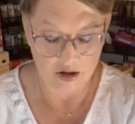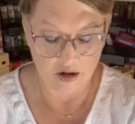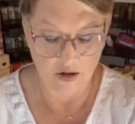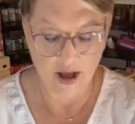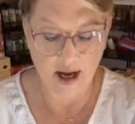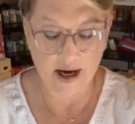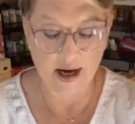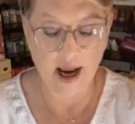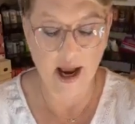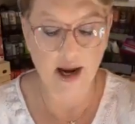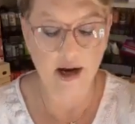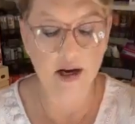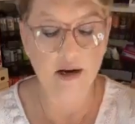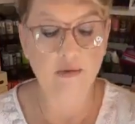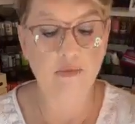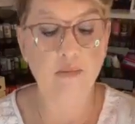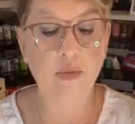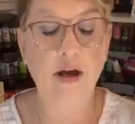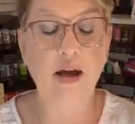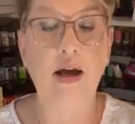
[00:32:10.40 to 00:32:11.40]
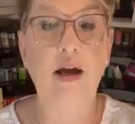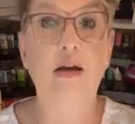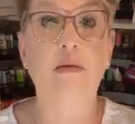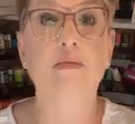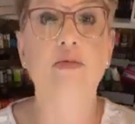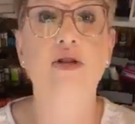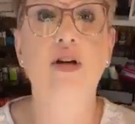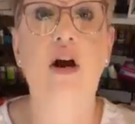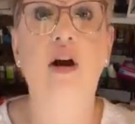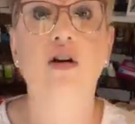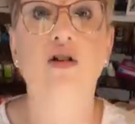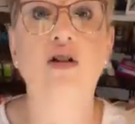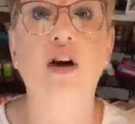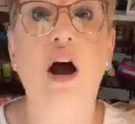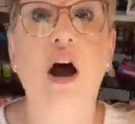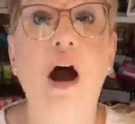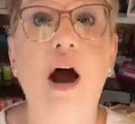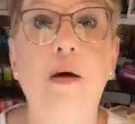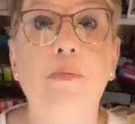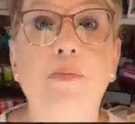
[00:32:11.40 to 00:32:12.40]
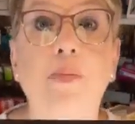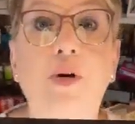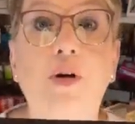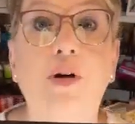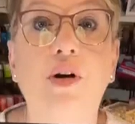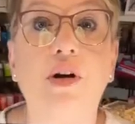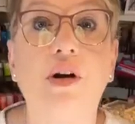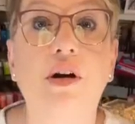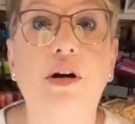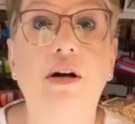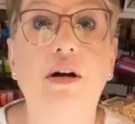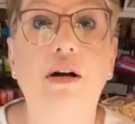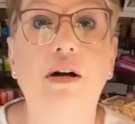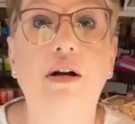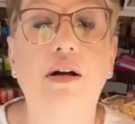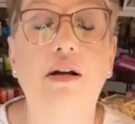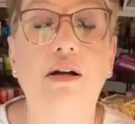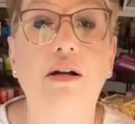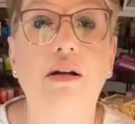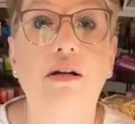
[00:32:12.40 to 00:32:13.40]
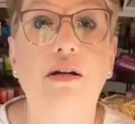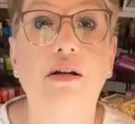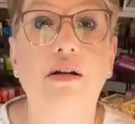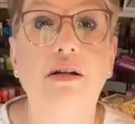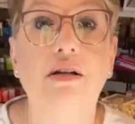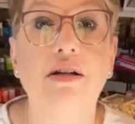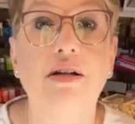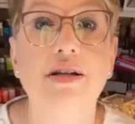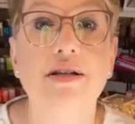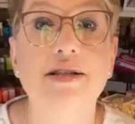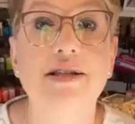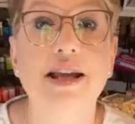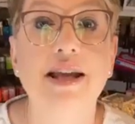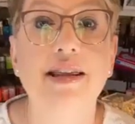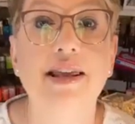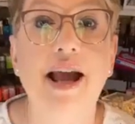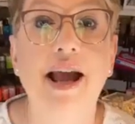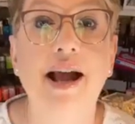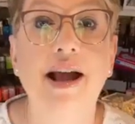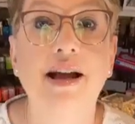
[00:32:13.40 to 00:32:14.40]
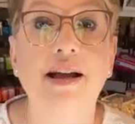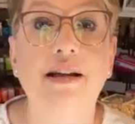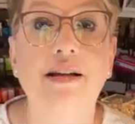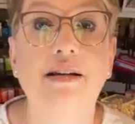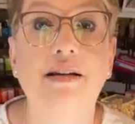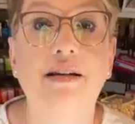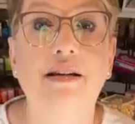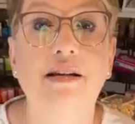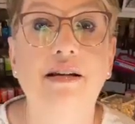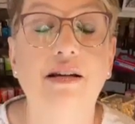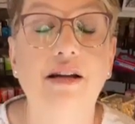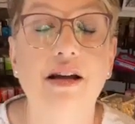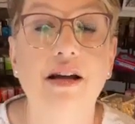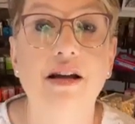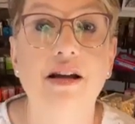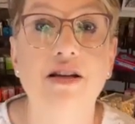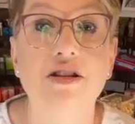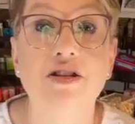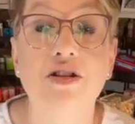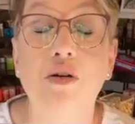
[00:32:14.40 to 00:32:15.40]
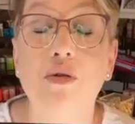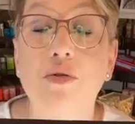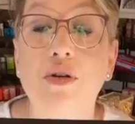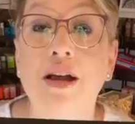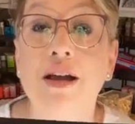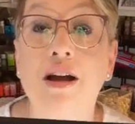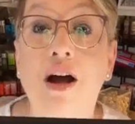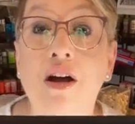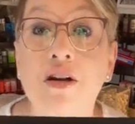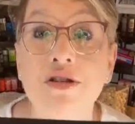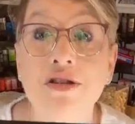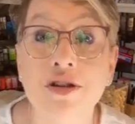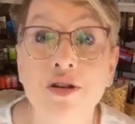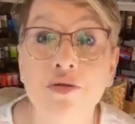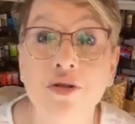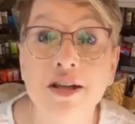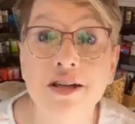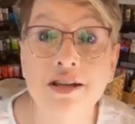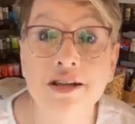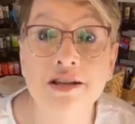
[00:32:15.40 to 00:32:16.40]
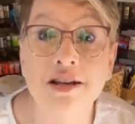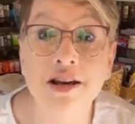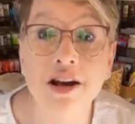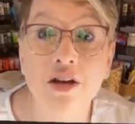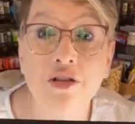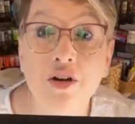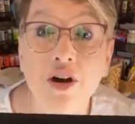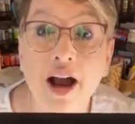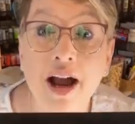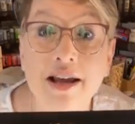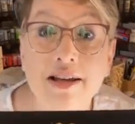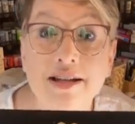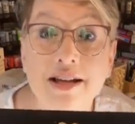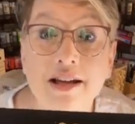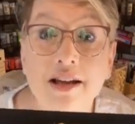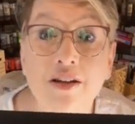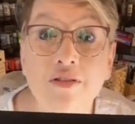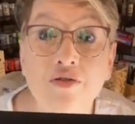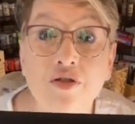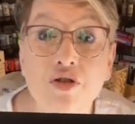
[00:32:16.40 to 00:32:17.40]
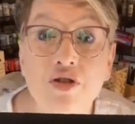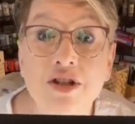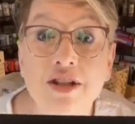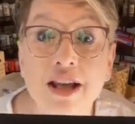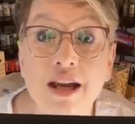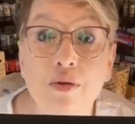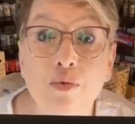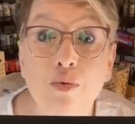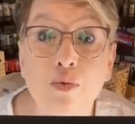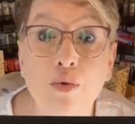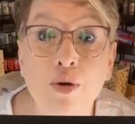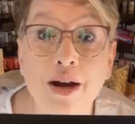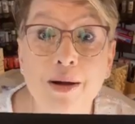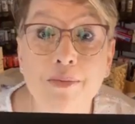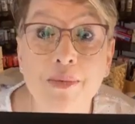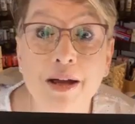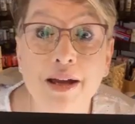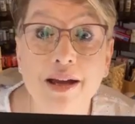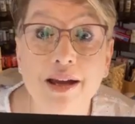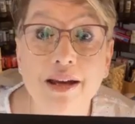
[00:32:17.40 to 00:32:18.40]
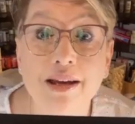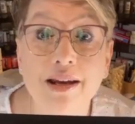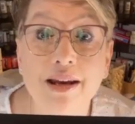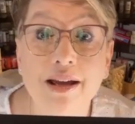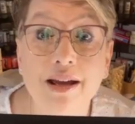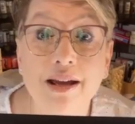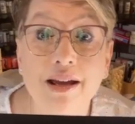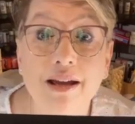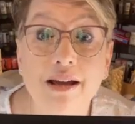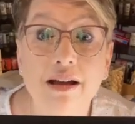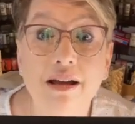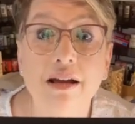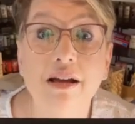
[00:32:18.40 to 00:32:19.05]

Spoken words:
So that kind of becomes our topper. You see that? So it also, this is another idea. If you see ribbon